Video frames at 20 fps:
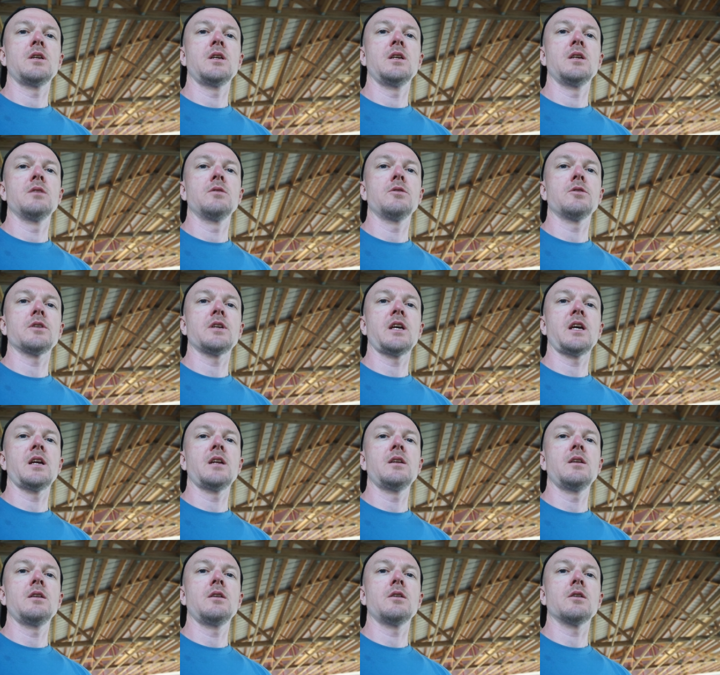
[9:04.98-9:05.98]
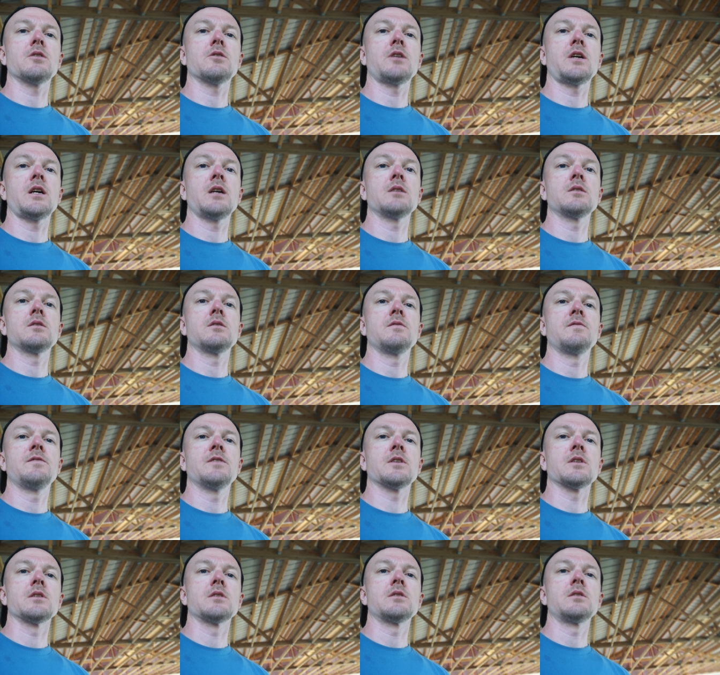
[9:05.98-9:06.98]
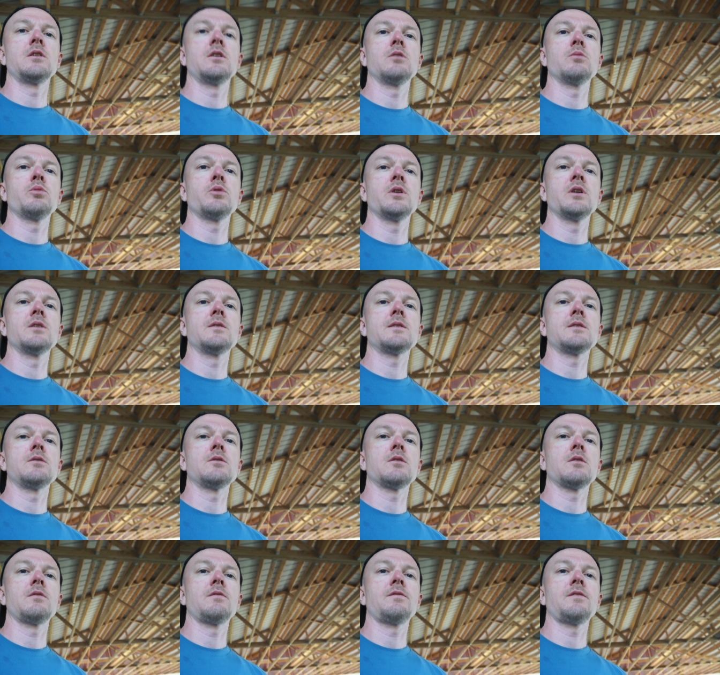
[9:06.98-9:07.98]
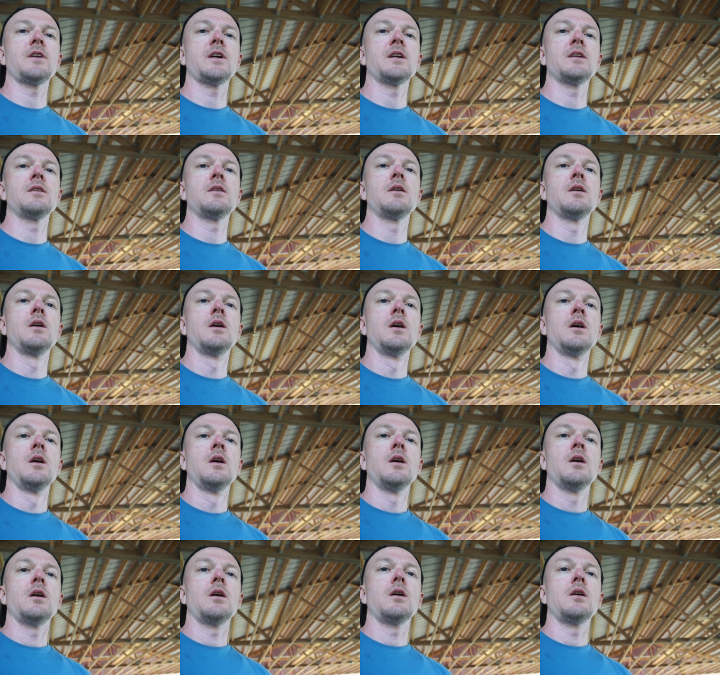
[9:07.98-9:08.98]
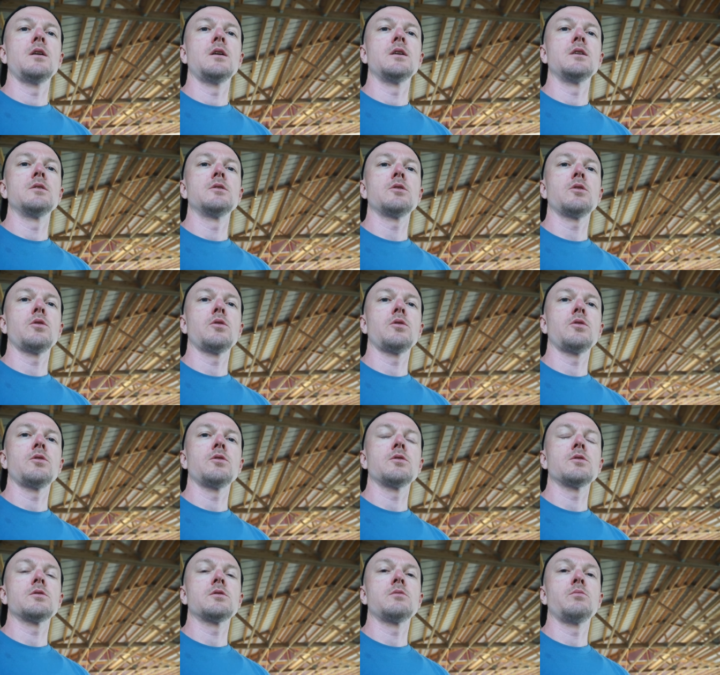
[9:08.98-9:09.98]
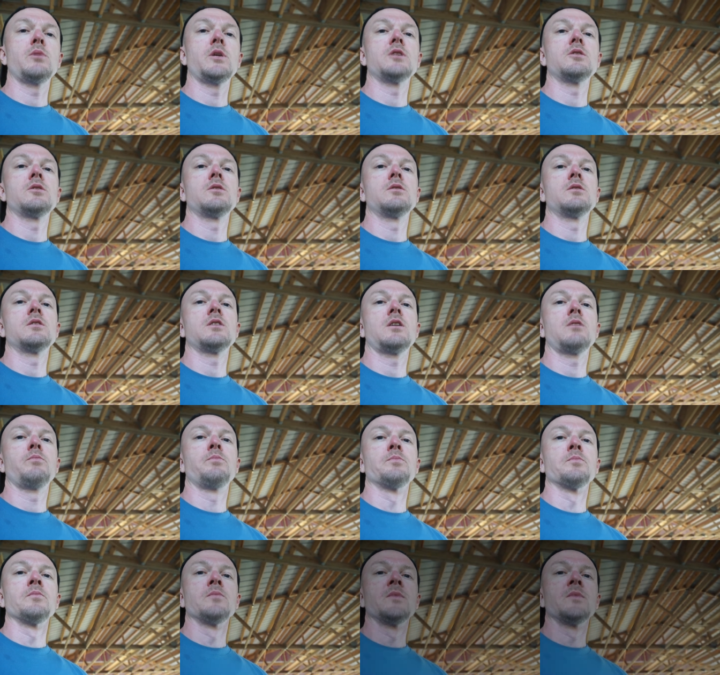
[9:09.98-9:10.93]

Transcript: and look at it across the thickest nail plates you can find uh, and total those dimensions up.